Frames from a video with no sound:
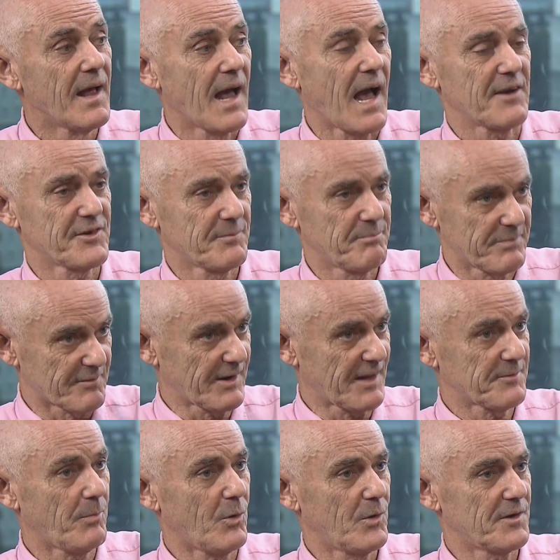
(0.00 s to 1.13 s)
Actually,
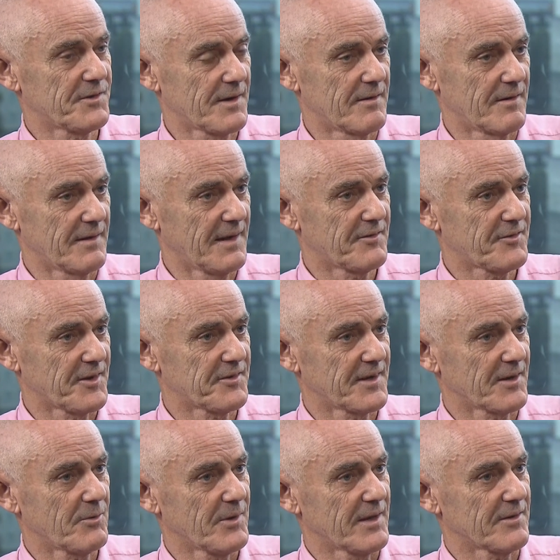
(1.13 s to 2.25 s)
gas boilers are an
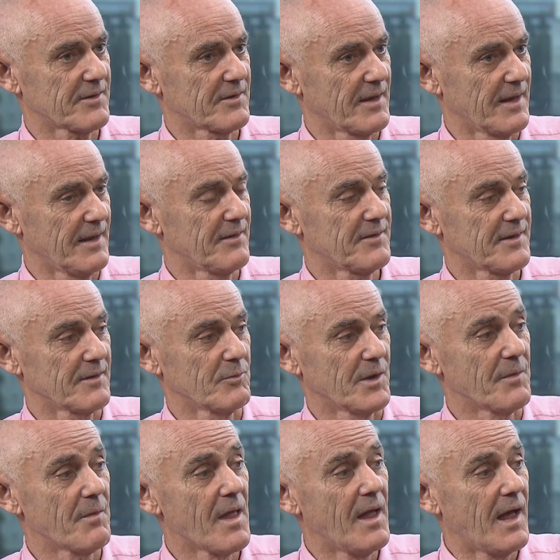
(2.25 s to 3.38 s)
interesting
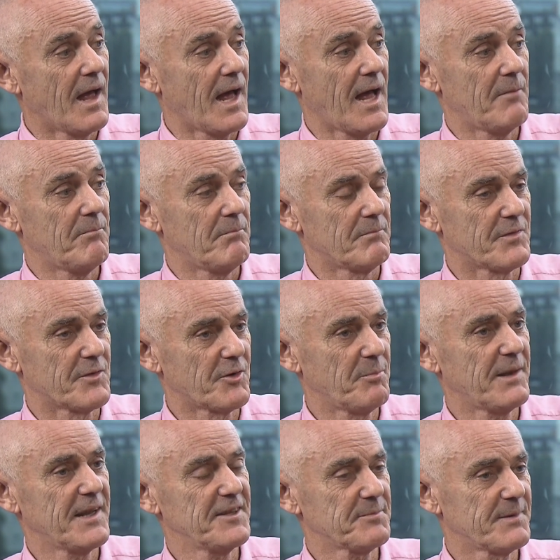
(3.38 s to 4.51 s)
one. The
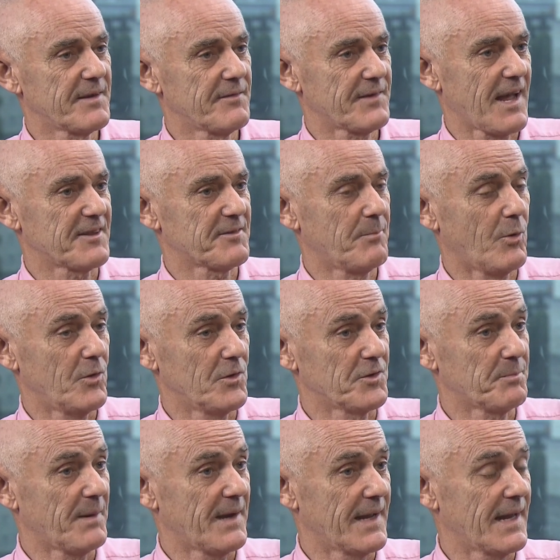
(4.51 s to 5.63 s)
replacement of gas boilers
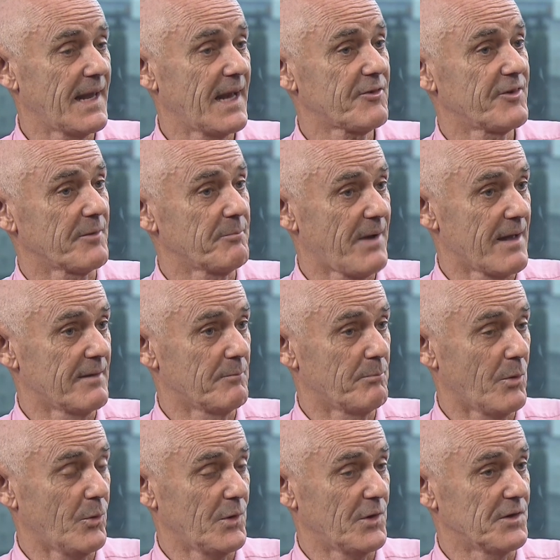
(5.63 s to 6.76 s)
by electric
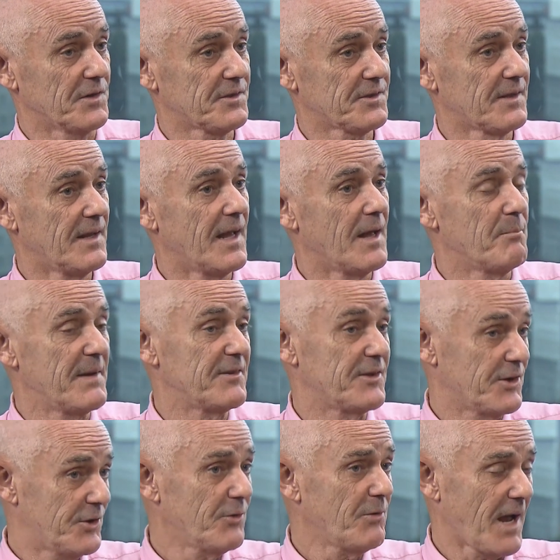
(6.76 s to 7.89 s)
boilers means
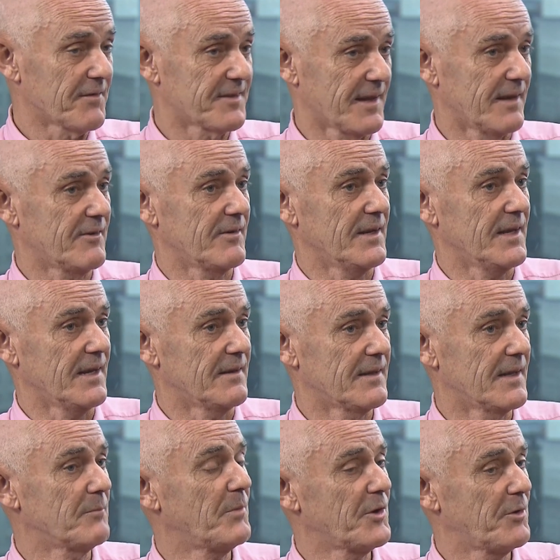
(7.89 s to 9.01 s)
you do have central
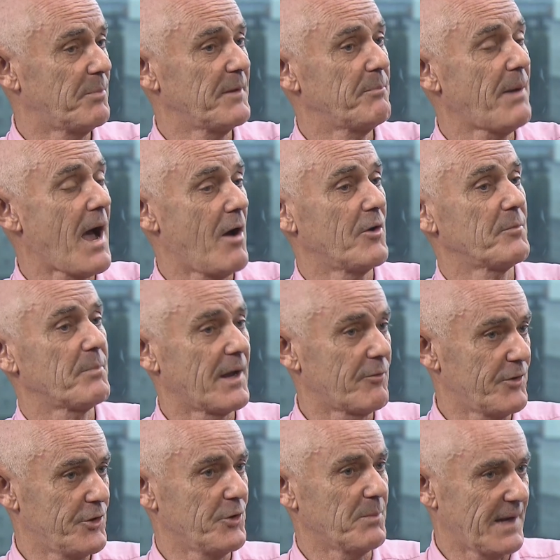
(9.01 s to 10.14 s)
heating, but it'd be powered by
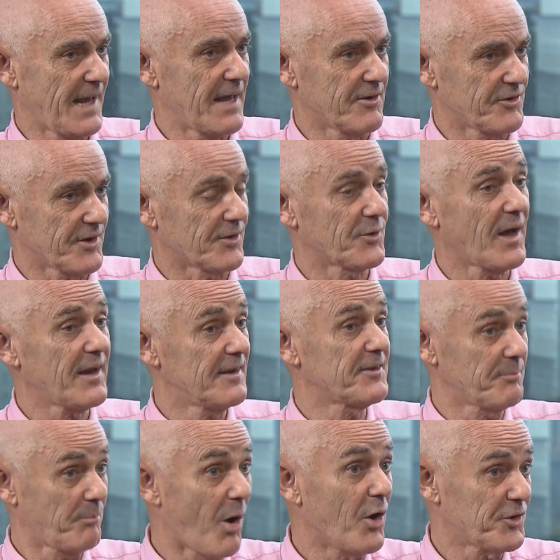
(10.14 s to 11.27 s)
renewable energy. So that is
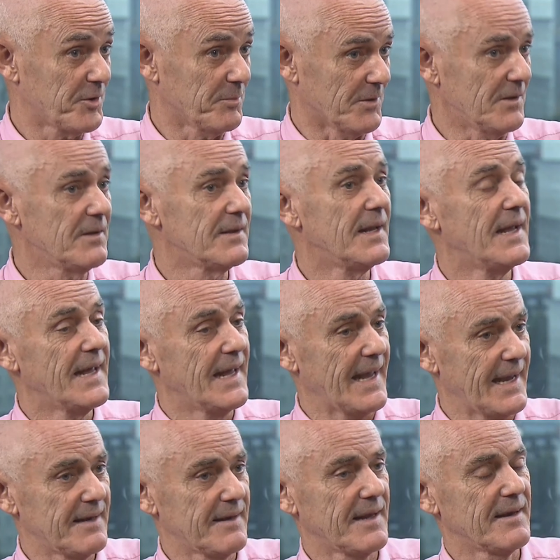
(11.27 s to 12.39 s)
possible
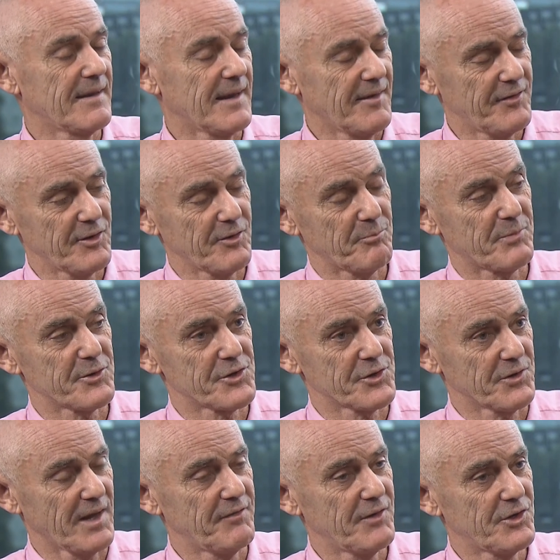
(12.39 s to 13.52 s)
if
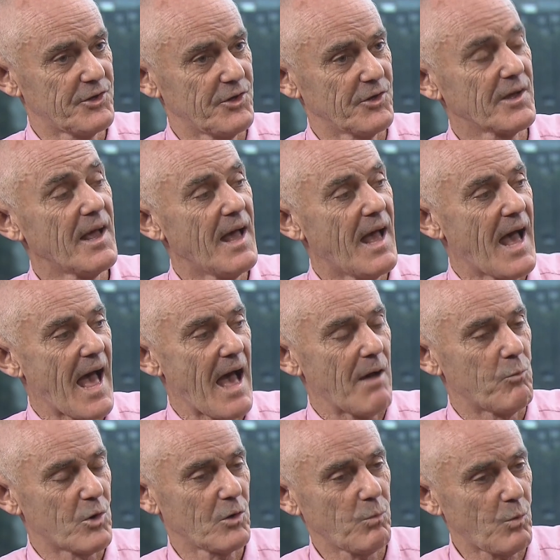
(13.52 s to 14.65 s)
you took a
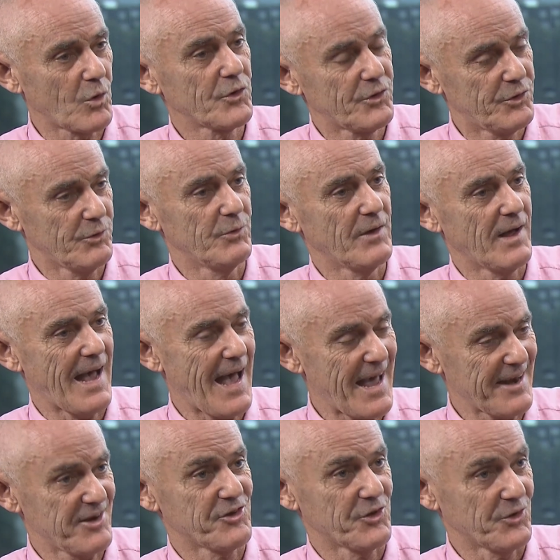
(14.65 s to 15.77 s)
World War II
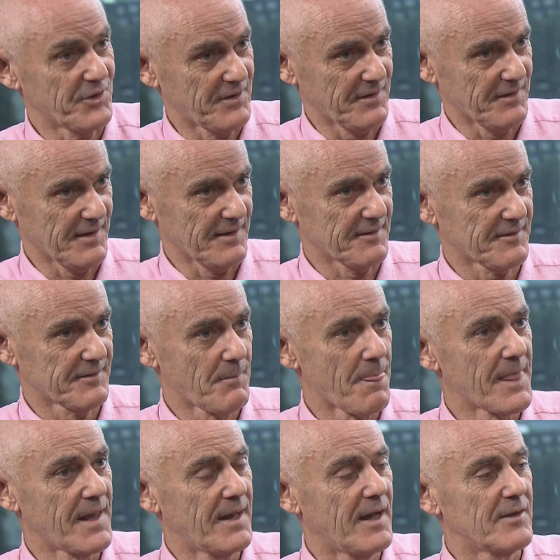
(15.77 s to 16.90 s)
attitude to this.
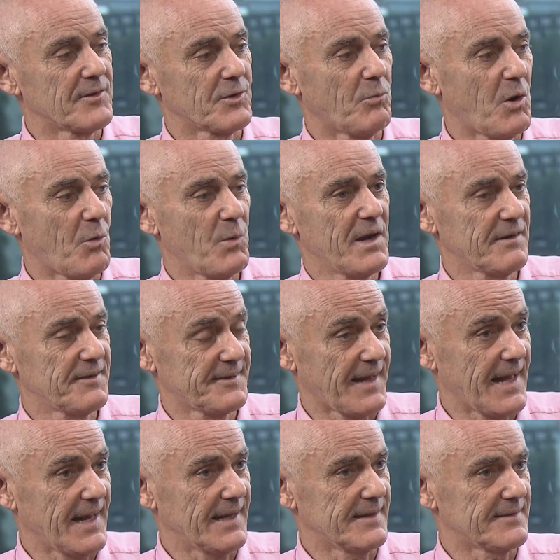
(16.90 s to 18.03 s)
So what we are
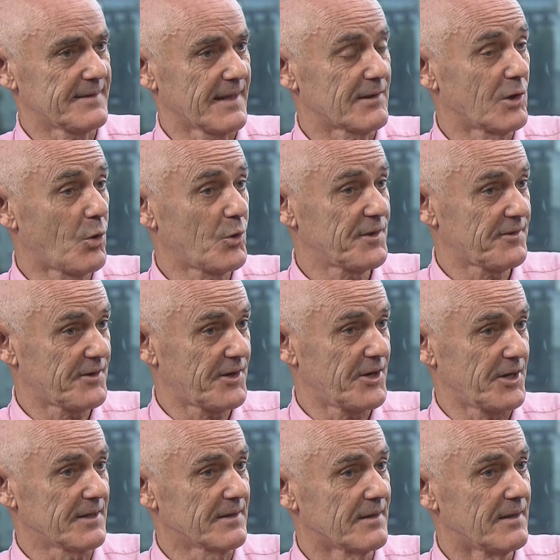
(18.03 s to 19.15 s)
saying is that Lord
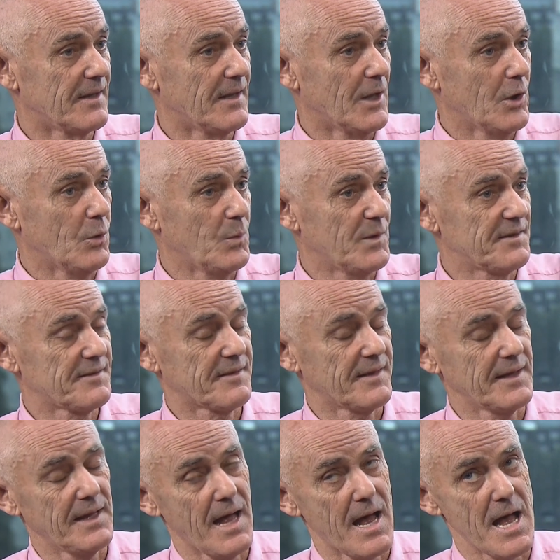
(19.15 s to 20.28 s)
Stern, who is
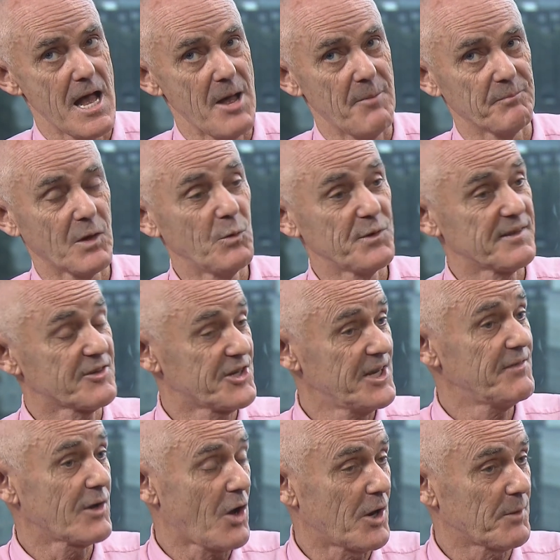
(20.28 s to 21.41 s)
the chief
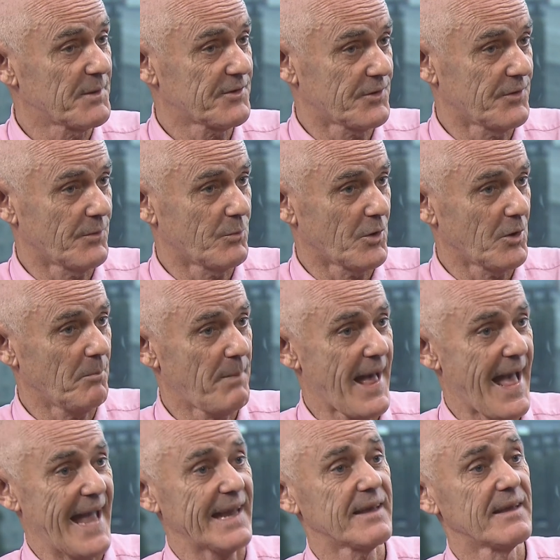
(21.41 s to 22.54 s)
economist to the World
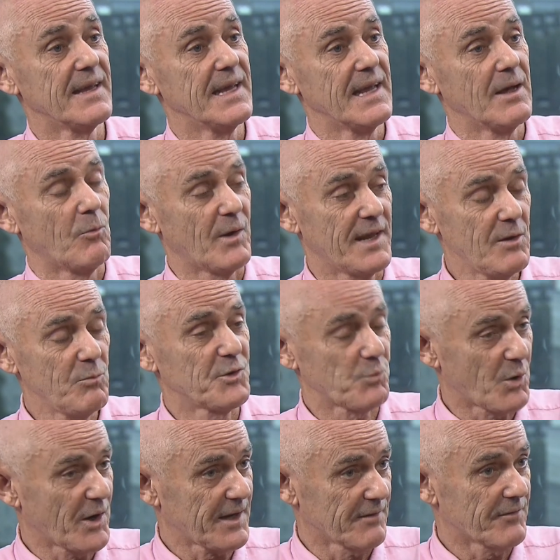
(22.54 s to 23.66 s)
Bank, when he was
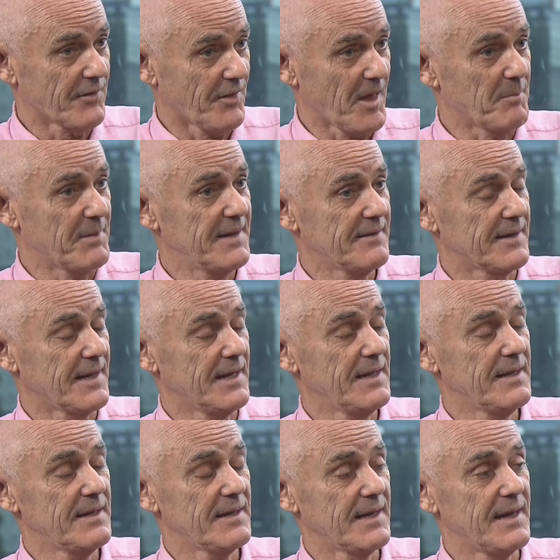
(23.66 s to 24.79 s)
working for them,
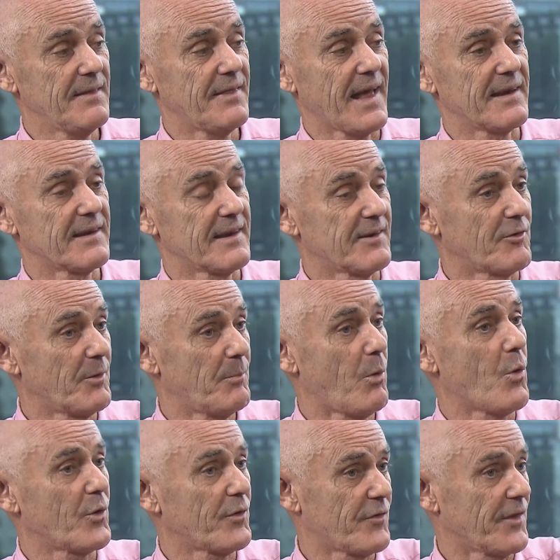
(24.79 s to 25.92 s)
he then did a
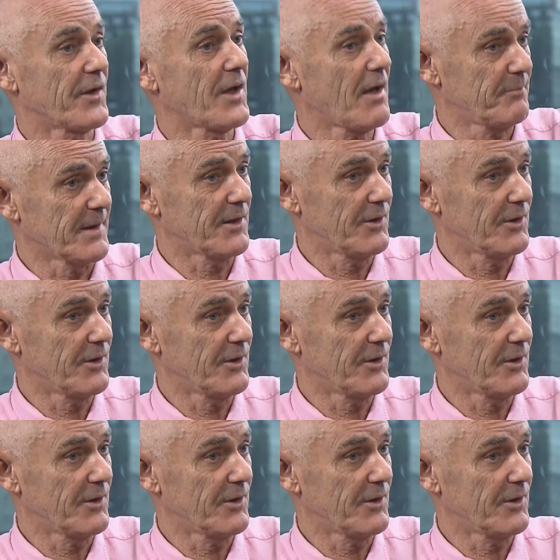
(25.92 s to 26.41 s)
report for the government,